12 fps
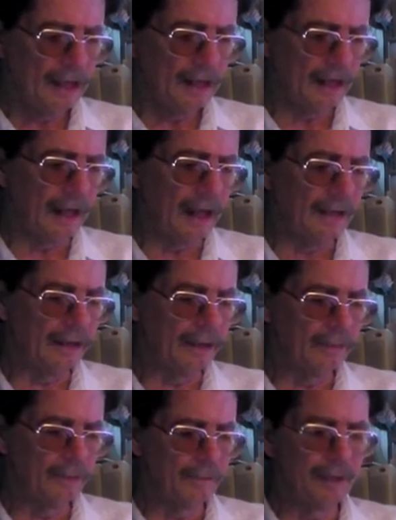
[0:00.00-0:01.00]
and
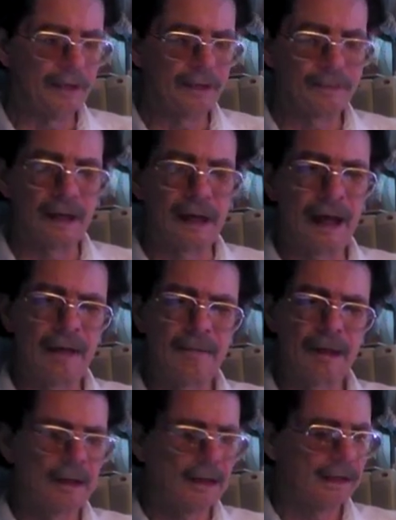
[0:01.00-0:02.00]
over a period of
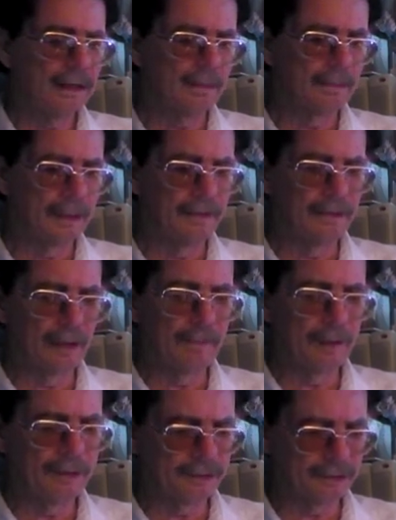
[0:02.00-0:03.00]
time it'll build
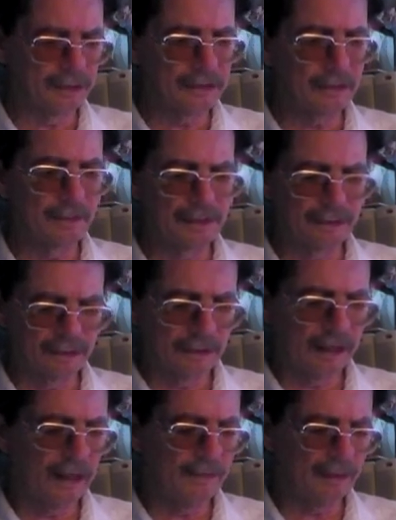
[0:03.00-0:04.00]
up in your system, and
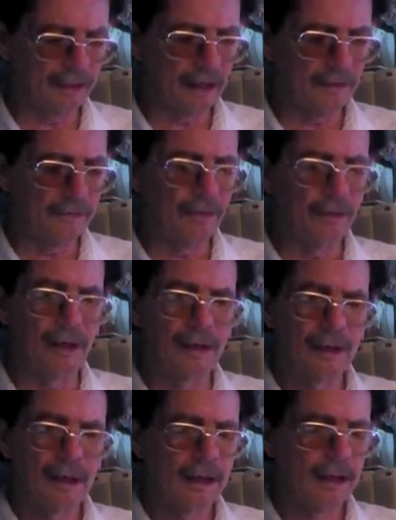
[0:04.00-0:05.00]
you'll have a lot more